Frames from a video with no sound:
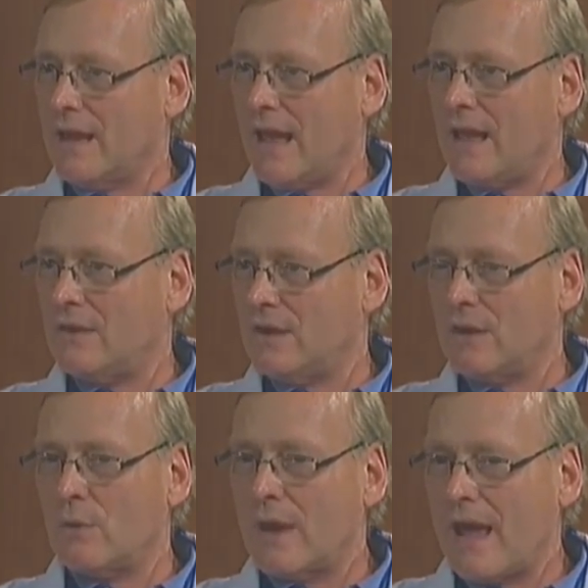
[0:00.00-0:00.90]
can't they
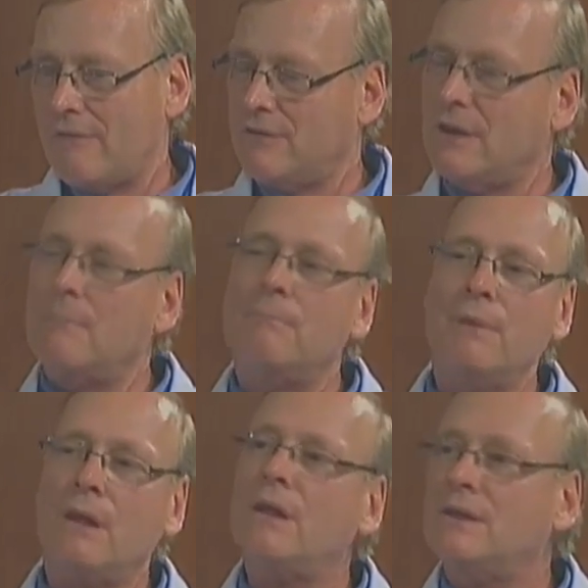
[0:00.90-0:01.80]
don't have the
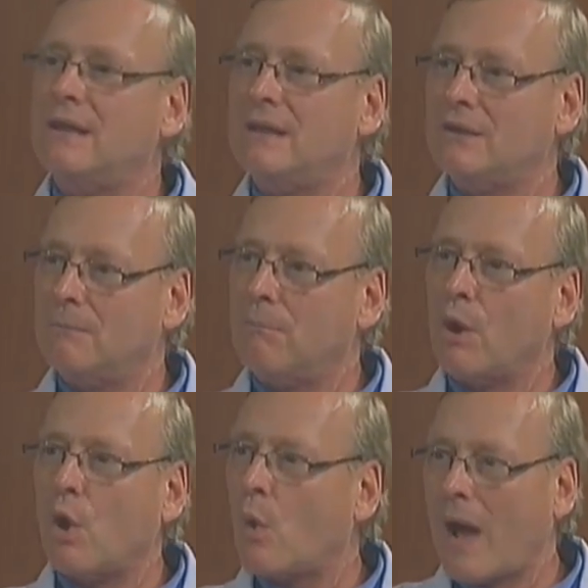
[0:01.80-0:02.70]
ability to
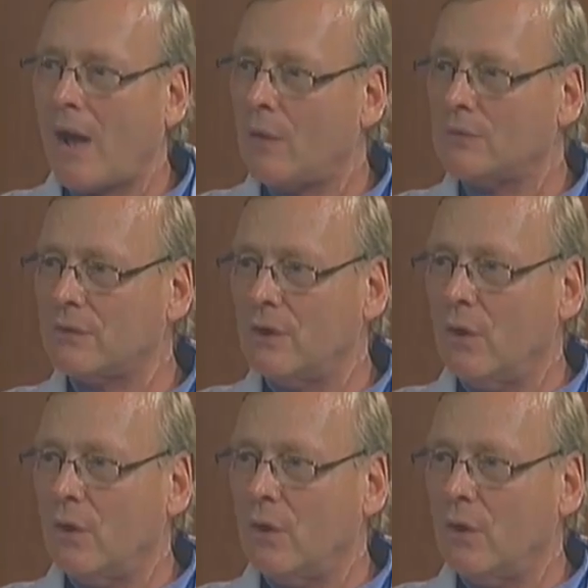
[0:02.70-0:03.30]
blow out